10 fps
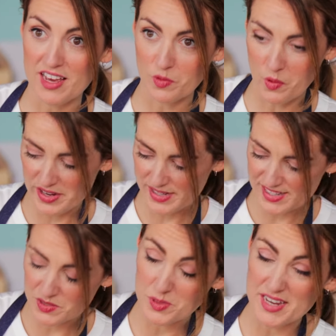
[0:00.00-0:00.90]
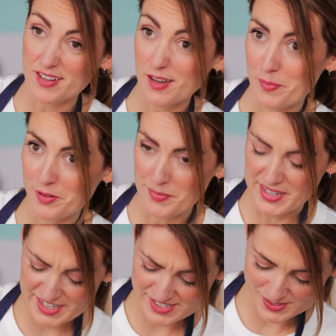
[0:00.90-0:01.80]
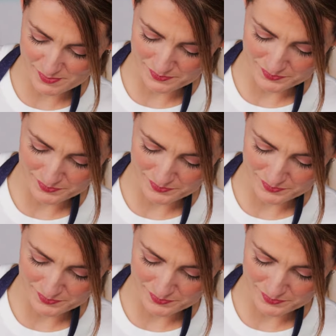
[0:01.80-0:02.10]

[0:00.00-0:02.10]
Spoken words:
egg whites. This will take a couple of minutes.